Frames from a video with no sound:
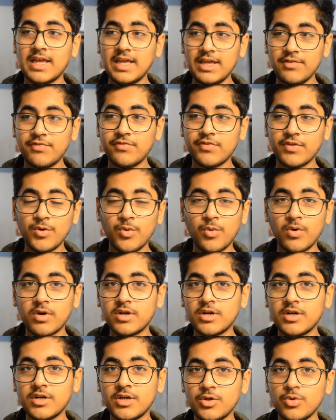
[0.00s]
if you
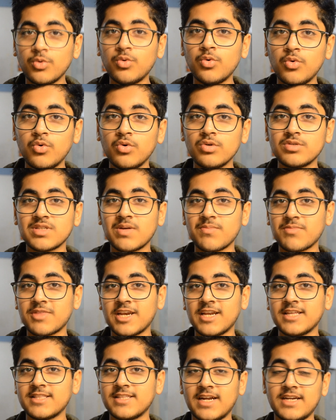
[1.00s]
want to do
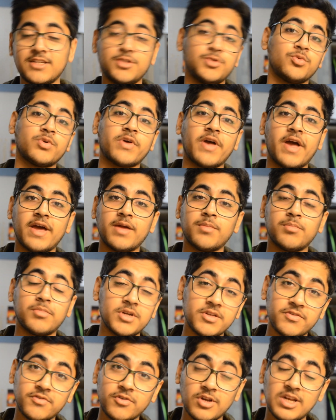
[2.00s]
something like that, you can,
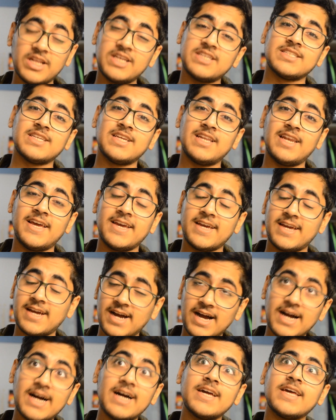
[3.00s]
but if you're lazy
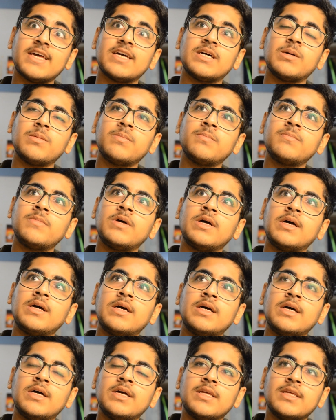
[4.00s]
like I am,
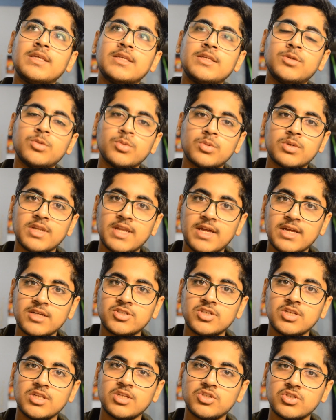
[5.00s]
you can
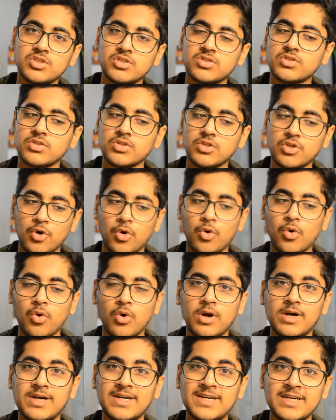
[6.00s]
actually just
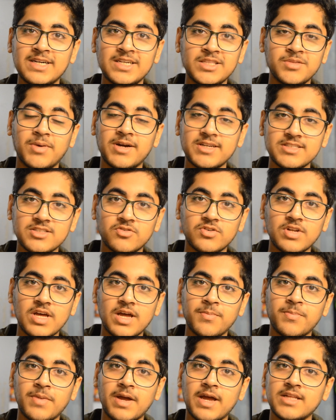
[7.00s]
go in the My Sound
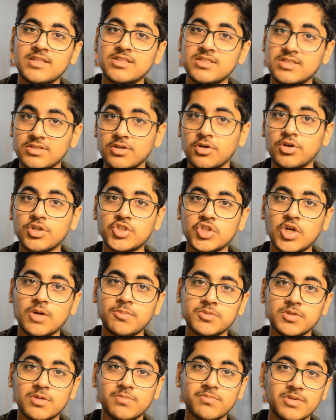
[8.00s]
app and search
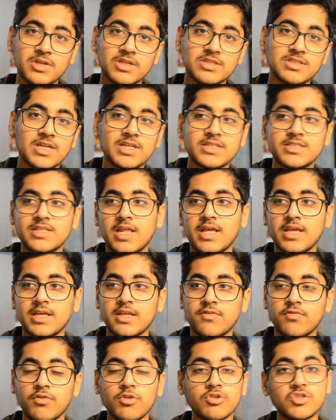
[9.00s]
up some presets.
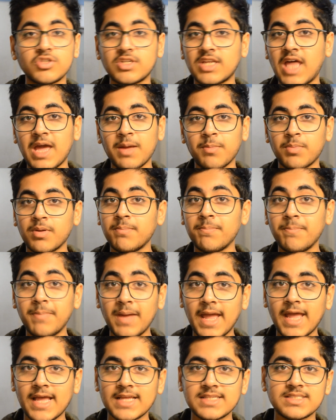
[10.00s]
Like if you type
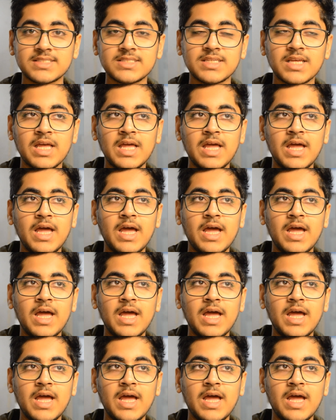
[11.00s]
in bass,